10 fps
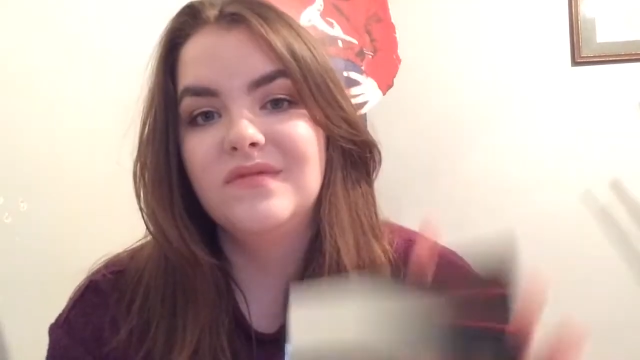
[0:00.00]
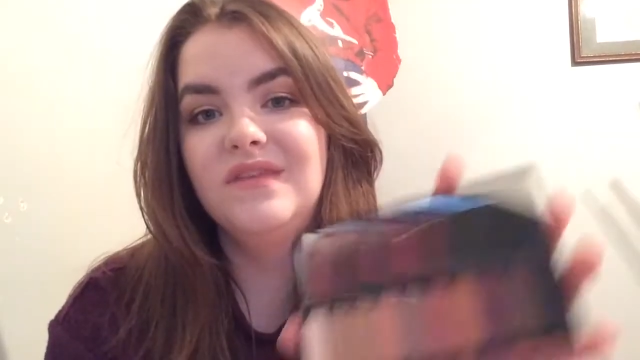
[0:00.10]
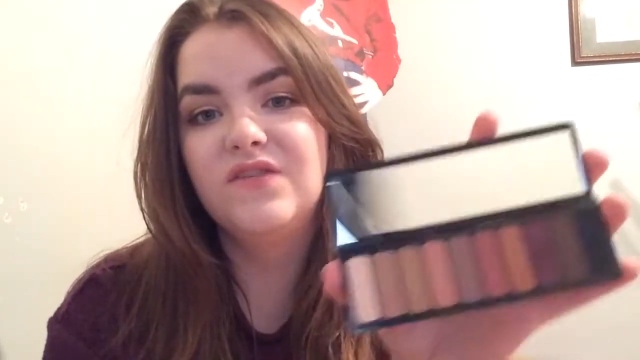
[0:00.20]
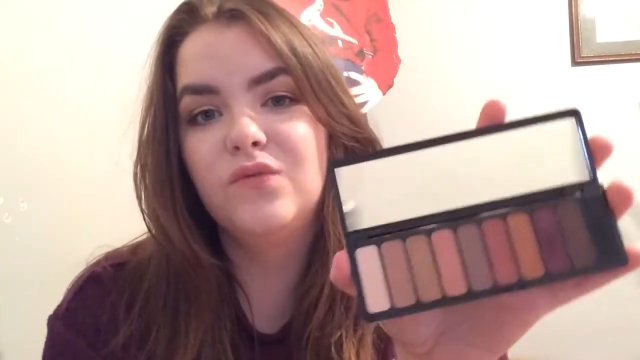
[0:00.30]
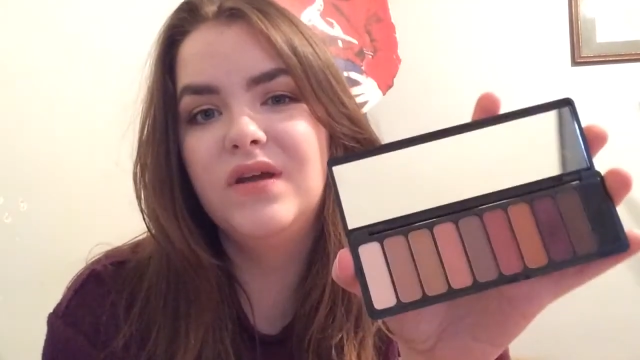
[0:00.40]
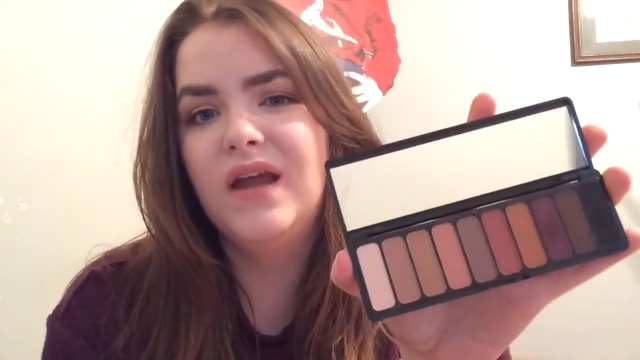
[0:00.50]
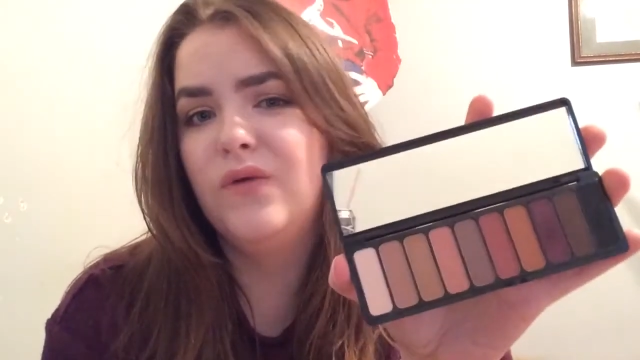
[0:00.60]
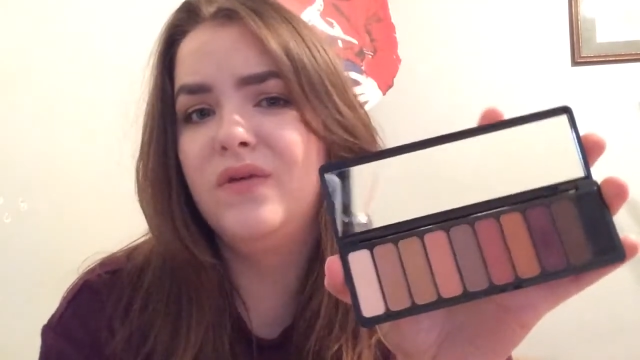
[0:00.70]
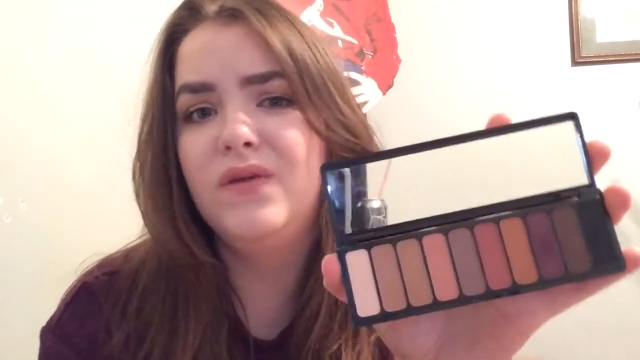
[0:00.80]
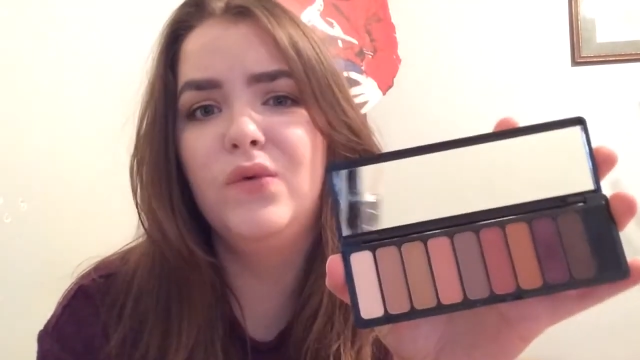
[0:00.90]
This one I
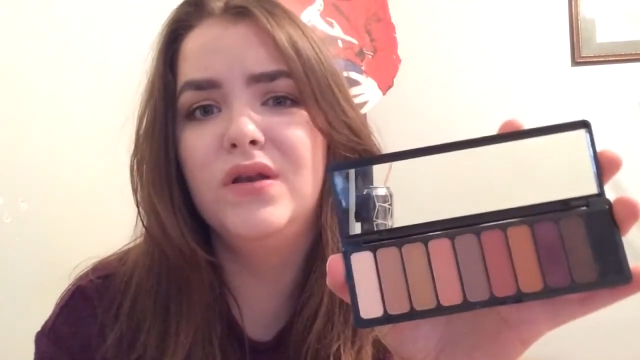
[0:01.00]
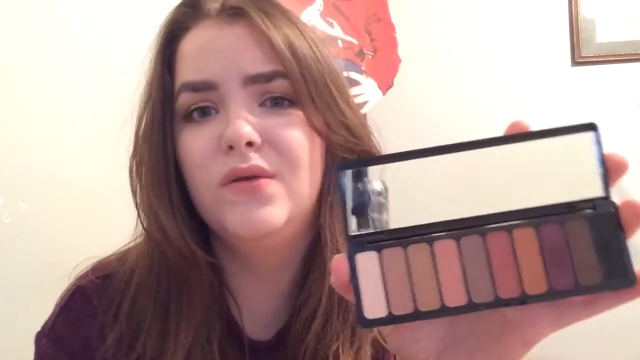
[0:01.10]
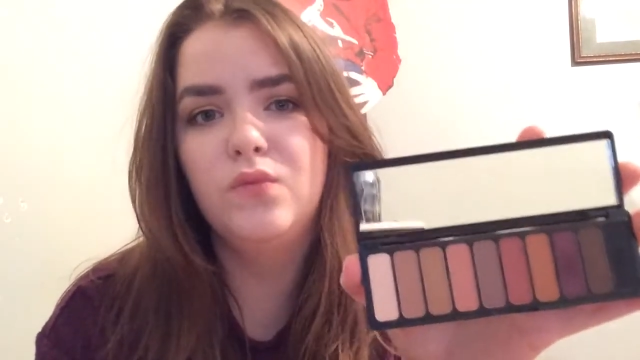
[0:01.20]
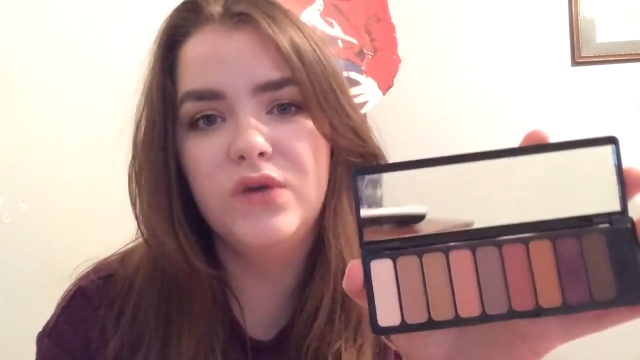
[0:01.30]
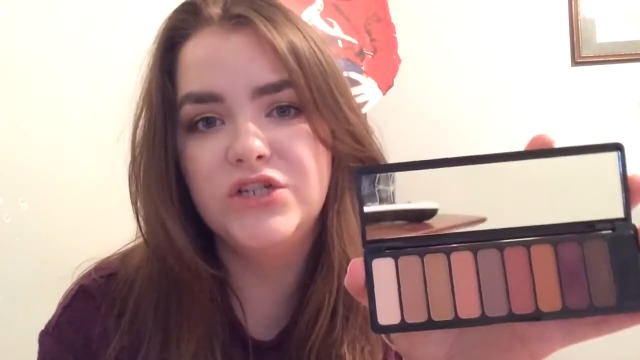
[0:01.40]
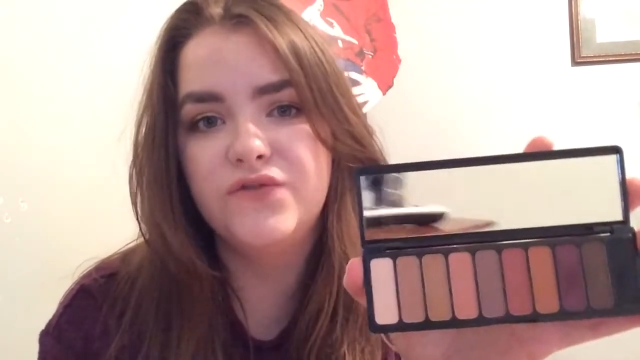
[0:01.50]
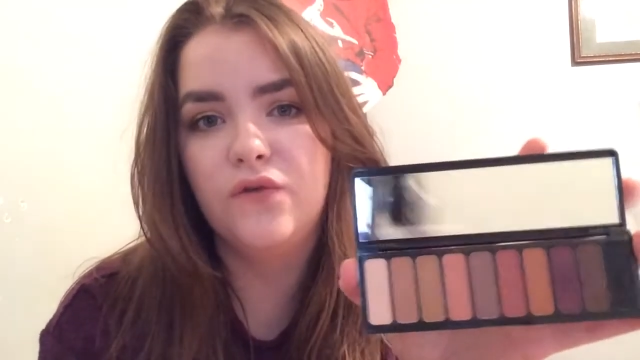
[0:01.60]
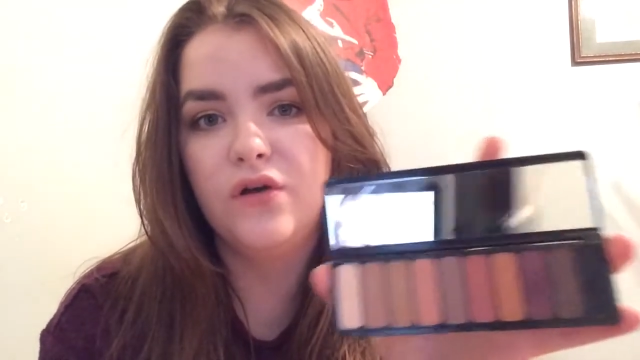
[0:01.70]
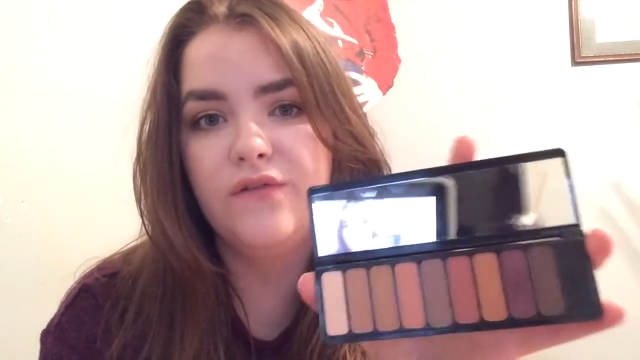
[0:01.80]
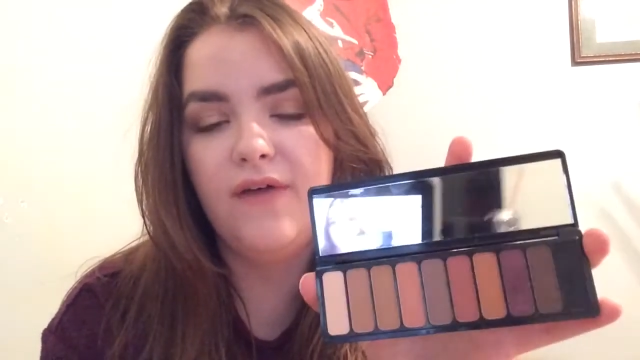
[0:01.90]
really wouldn't reach
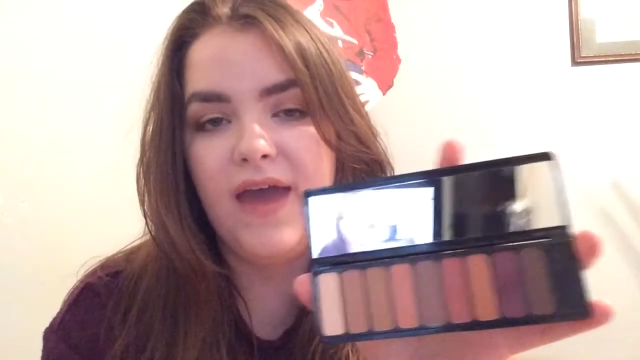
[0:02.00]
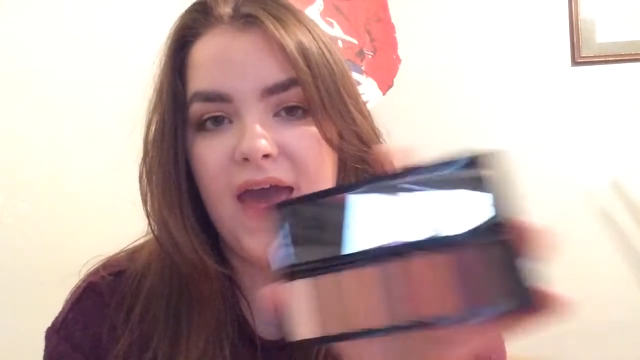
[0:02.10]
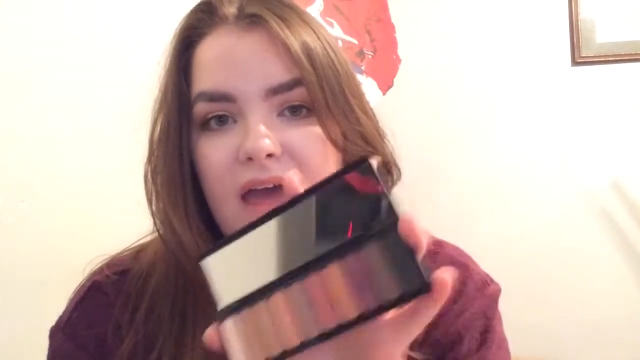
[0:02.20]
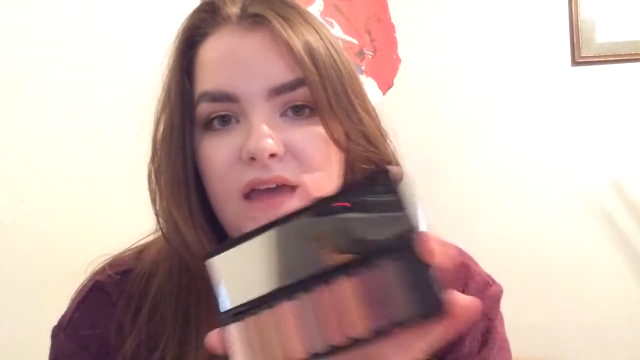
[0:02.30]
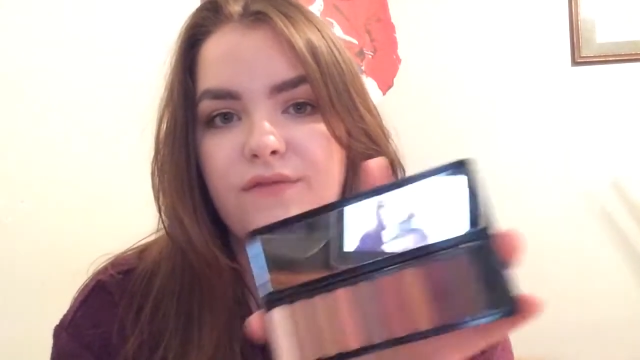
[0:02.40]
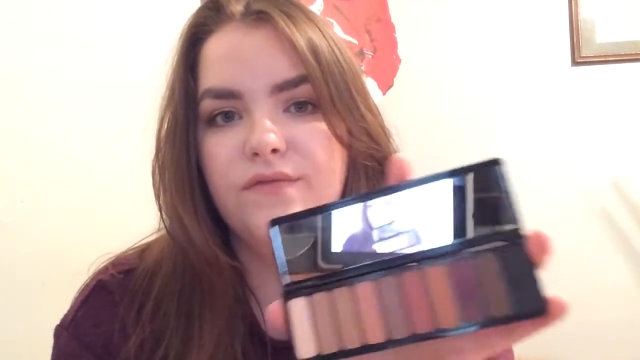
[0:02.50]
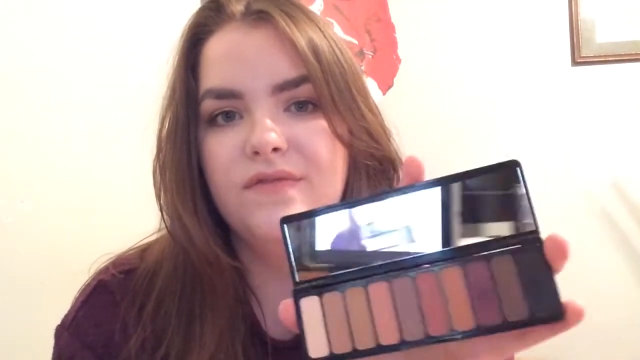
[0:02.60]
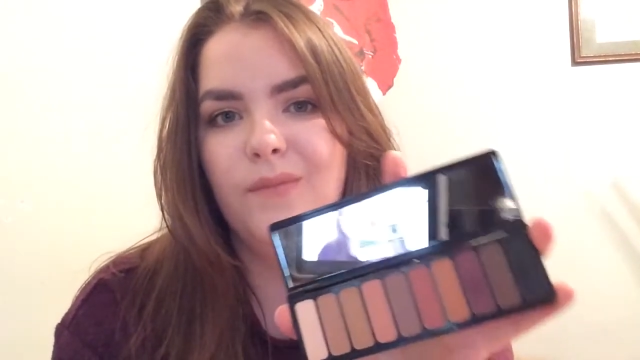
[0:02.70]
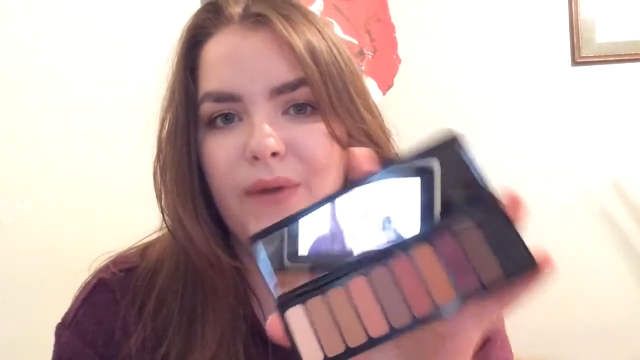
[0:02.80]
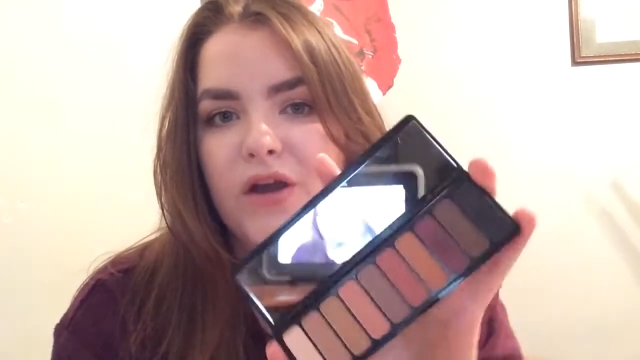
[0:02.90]
for if
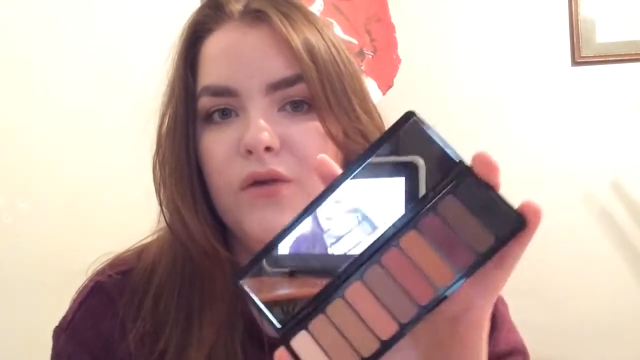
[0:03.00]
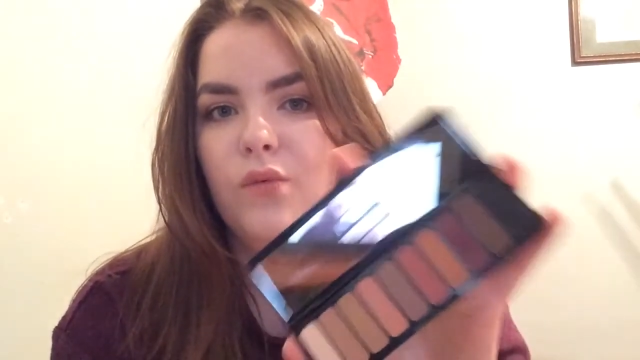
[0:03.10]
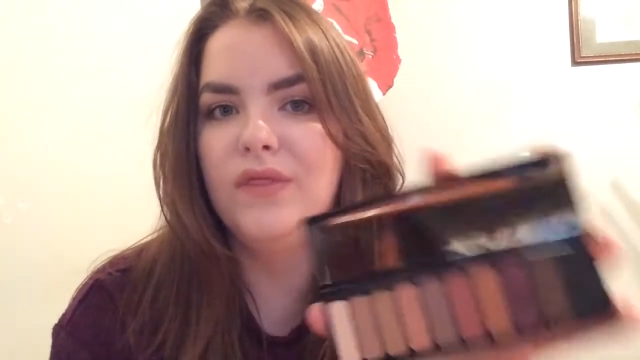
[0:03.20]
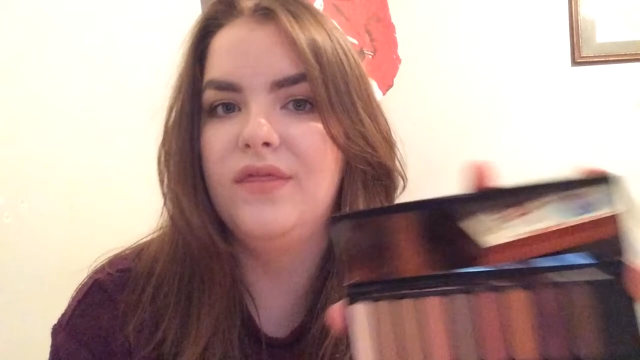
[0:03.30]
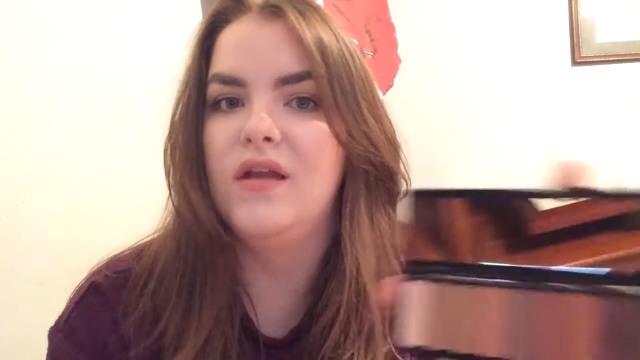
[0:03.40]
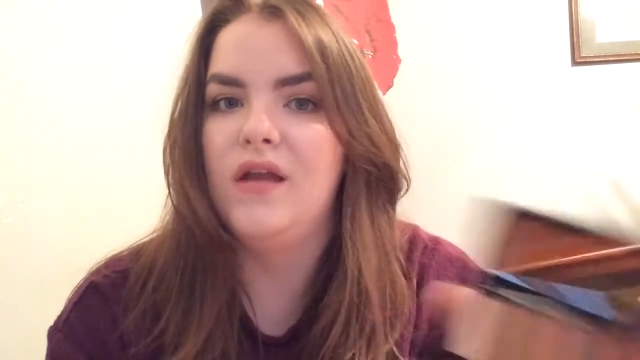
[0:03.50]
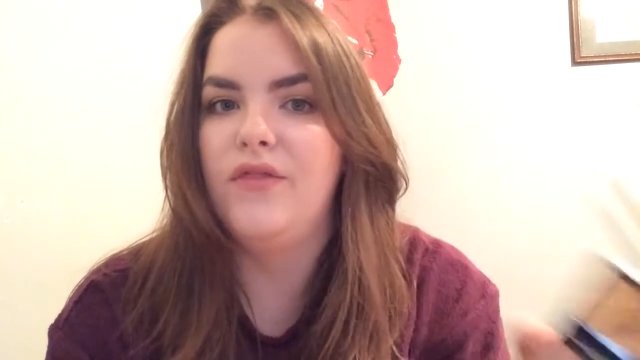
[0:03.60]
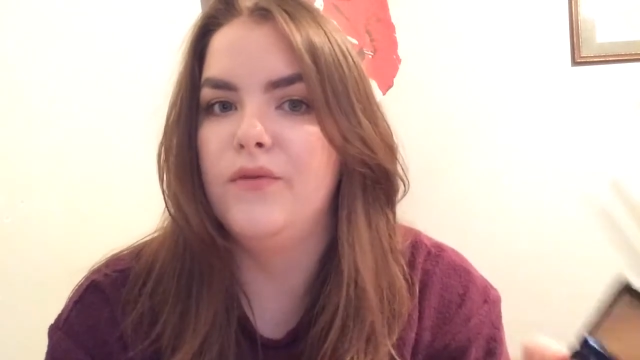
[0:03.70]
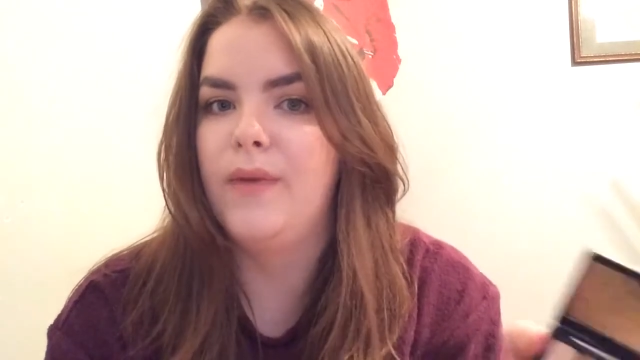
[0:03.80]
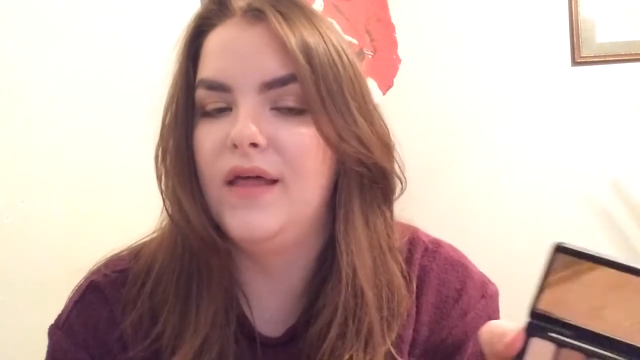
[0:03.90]
to pair it with
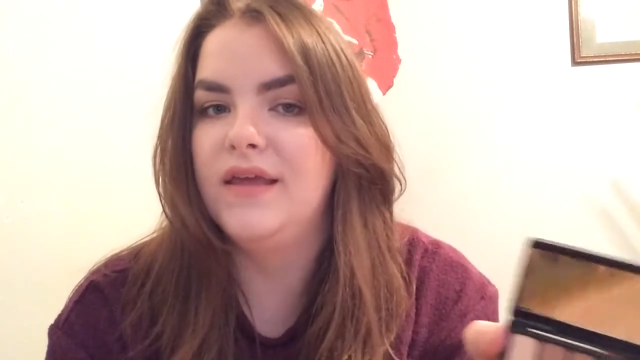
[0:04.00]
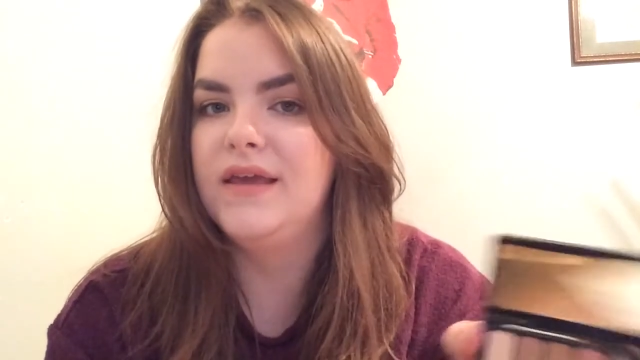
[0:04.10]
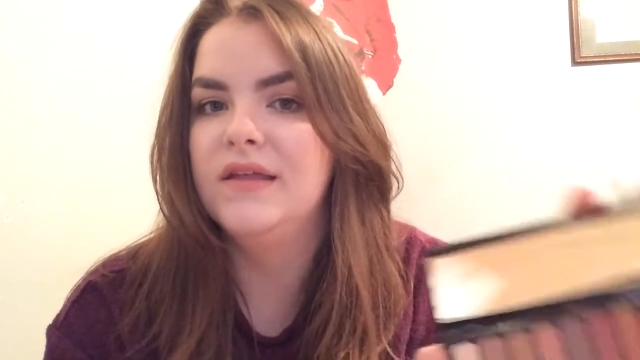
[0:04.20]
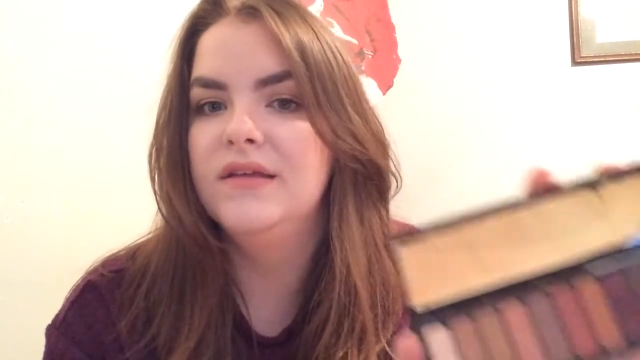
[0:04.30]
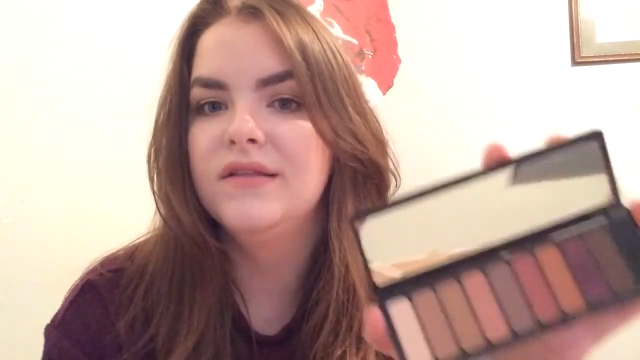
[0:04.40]
another palette,